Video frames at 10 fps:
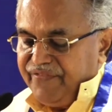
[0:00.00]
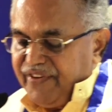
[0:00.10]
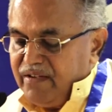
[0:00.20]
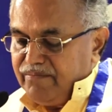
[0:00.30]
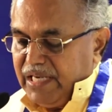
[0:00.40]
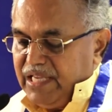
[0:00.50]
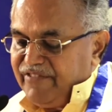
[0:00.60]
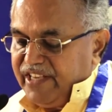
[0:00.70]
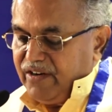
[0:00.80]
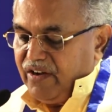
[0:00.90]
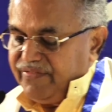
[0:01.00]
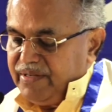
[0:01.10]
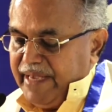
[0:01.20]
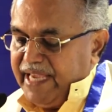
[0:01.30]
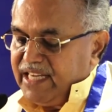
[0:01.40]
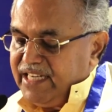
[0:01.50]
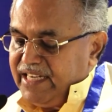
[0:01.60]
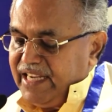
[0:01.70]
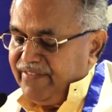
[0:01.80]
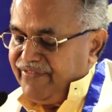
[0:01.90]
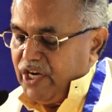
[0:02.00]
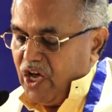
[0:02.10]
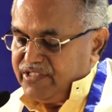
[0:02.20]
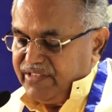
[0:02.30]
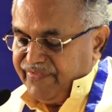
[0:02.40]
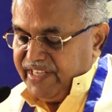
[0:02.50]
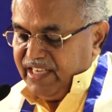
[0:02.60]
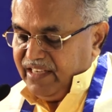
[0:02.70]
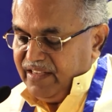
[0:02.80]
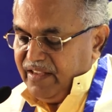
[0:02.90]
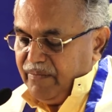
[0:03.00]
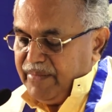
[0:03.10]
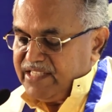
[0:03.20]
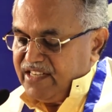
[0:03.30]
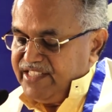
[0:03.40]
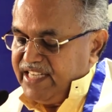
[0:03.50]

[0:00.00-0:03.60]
firm believer of the Make in India philosophy, Mr.